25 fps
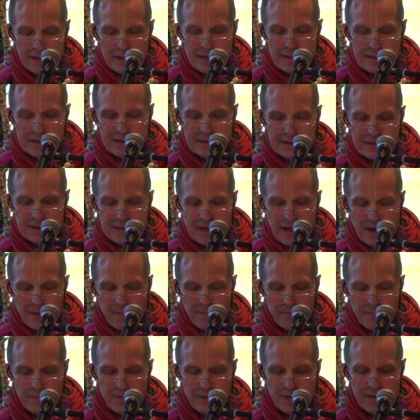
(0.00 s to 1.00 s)

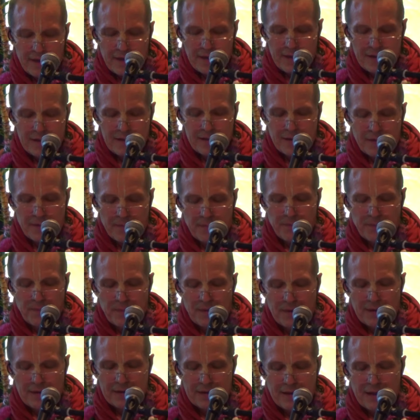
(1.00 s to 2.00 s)
something,
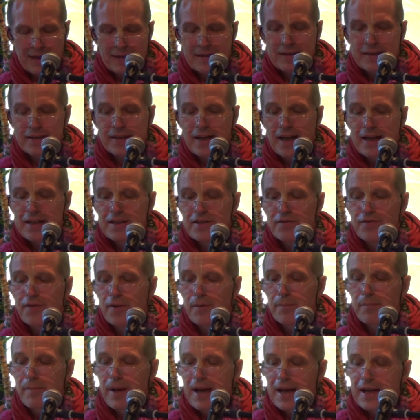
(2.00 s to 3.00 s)
a
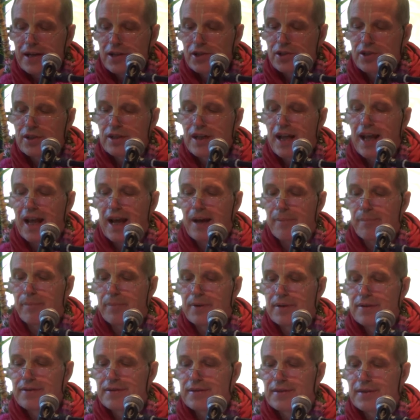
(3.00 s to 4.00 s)
transformation
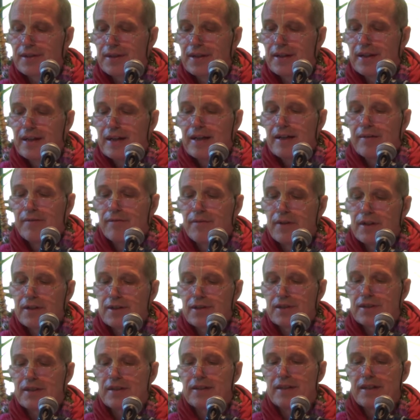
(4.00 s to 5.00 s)
happens,
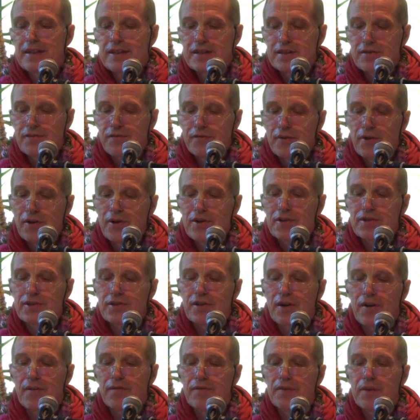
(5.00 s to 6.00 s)
which this
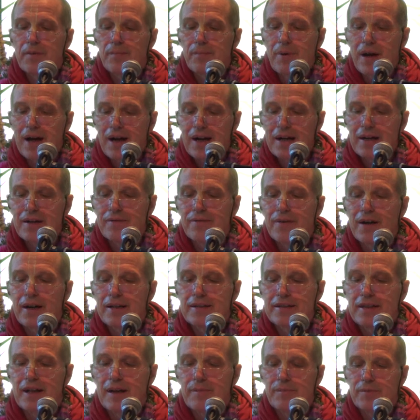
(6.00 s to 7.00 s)
verse of the
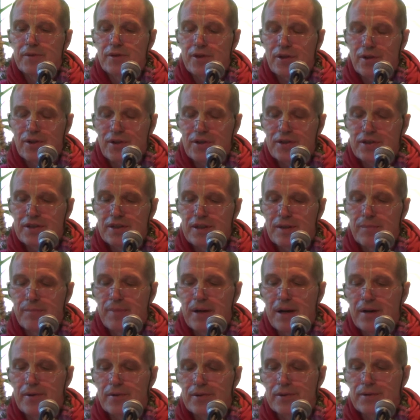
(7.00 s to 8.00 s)
Bhagavatam talks
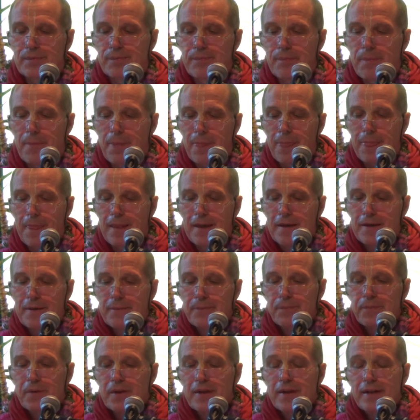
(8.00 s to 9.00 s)
about.
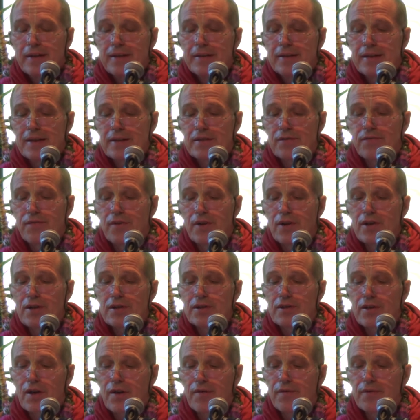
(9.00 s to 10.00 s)
This
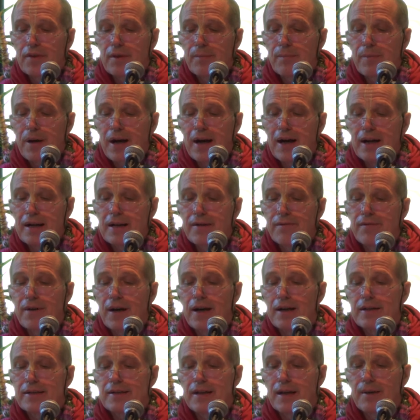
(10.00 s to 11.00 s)
verse of the
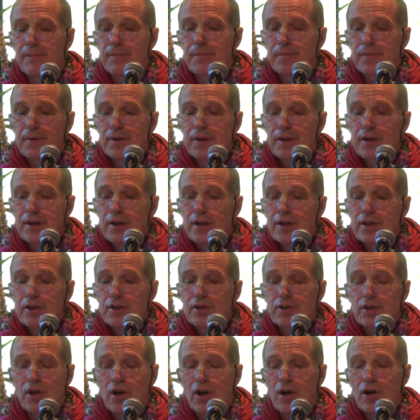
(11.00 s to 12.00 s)
Bhagavatam
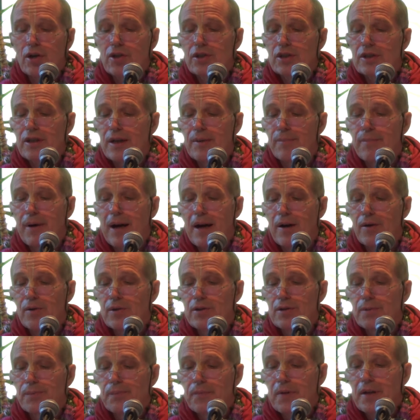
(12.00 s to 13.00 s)
talks
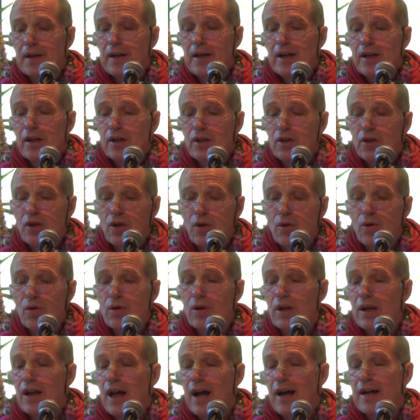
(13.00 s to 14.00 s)
about
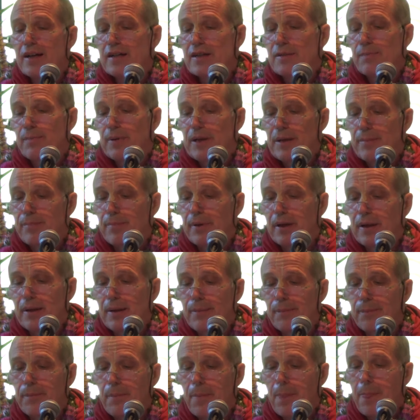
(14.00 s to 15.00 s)
low-class people